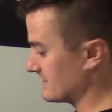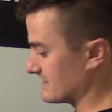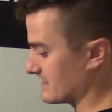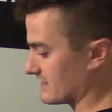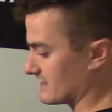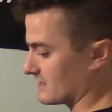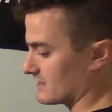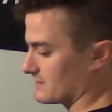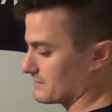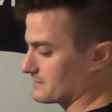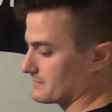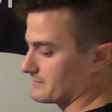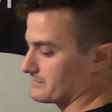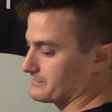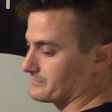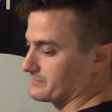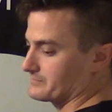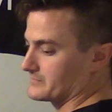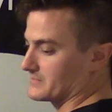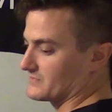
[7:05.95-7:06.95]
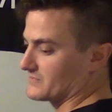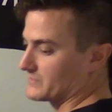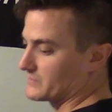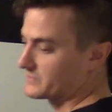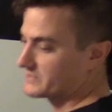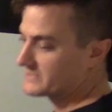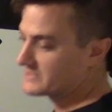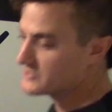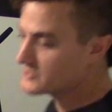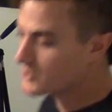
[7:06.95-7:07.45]
But if I
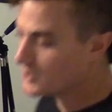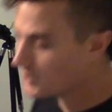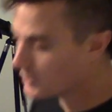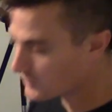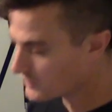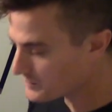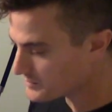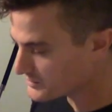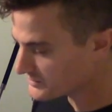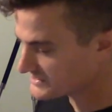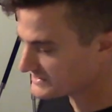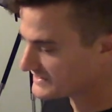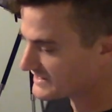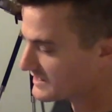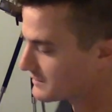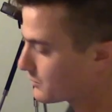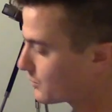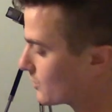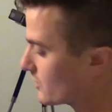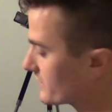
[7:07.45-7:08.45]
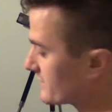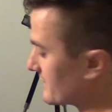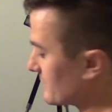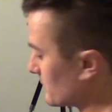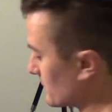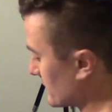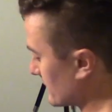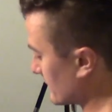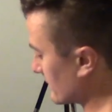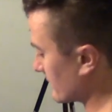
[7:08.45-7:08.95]
really know the music that I'm working
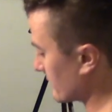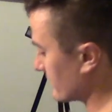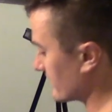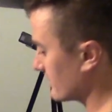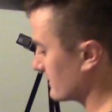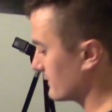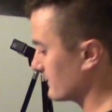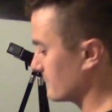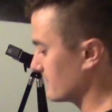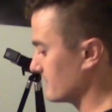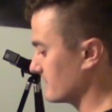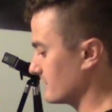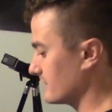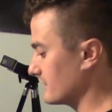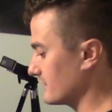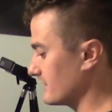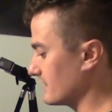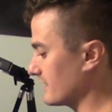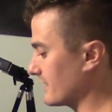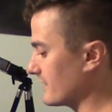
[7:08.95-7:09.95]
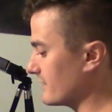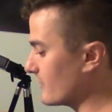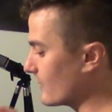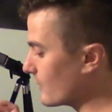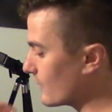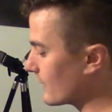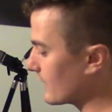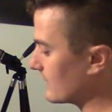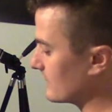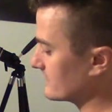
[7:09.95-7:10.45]
with, and I
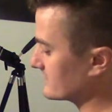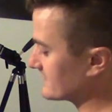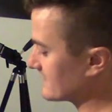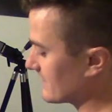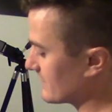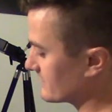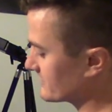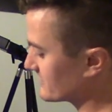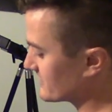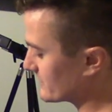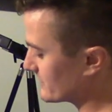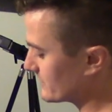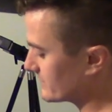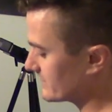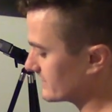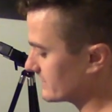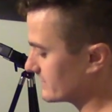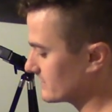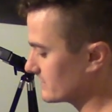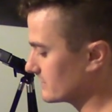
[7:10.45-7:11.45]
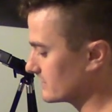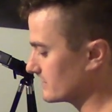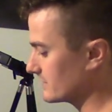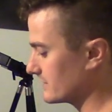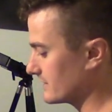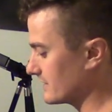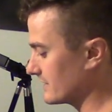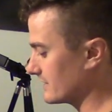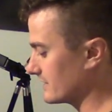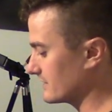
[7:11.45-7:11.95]
know how it sounds through here,
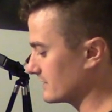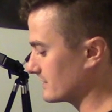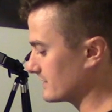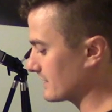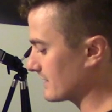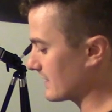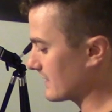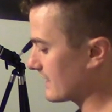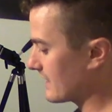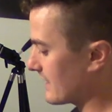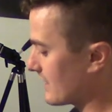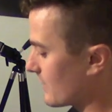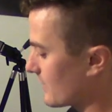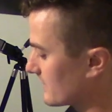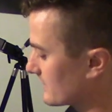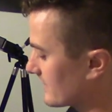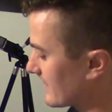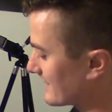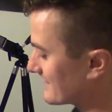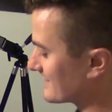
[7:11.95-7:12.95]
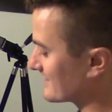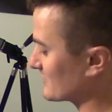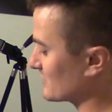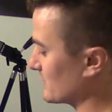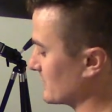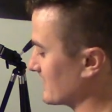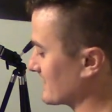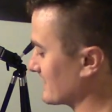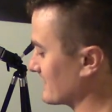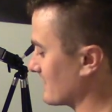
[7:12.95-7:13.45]
and how I like to
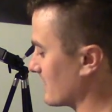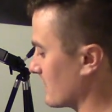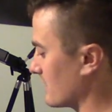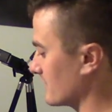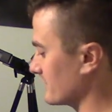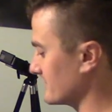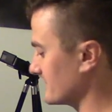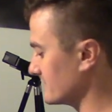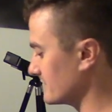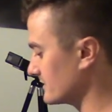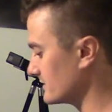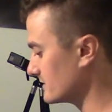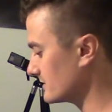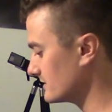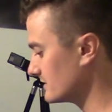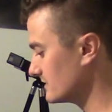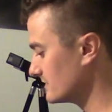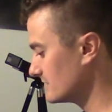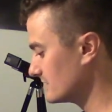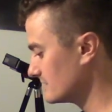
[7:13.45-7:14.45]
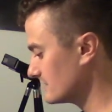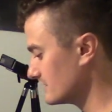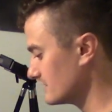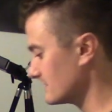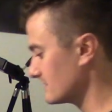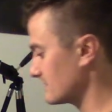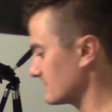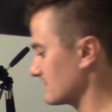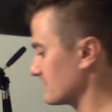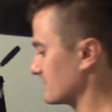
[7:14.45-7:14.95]
tweak it on here,
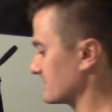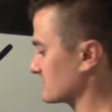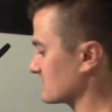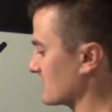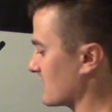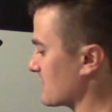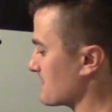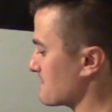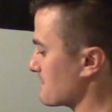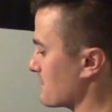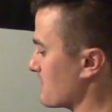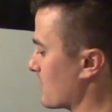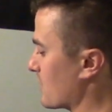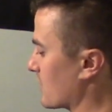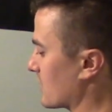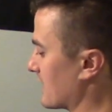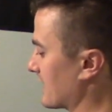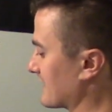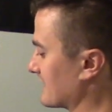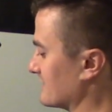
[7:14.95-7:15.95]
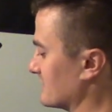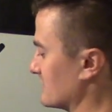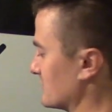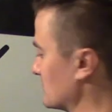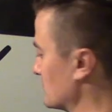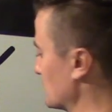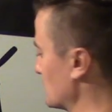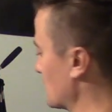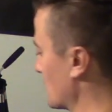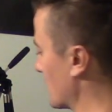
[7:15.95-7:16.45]
there's a lot more I can
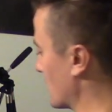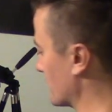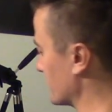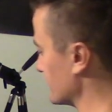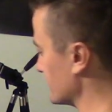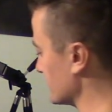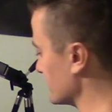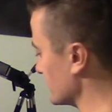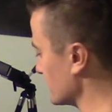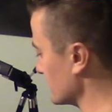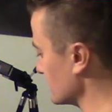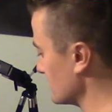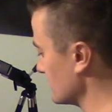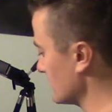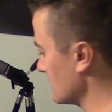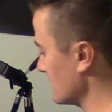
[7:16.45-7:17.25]
do on here.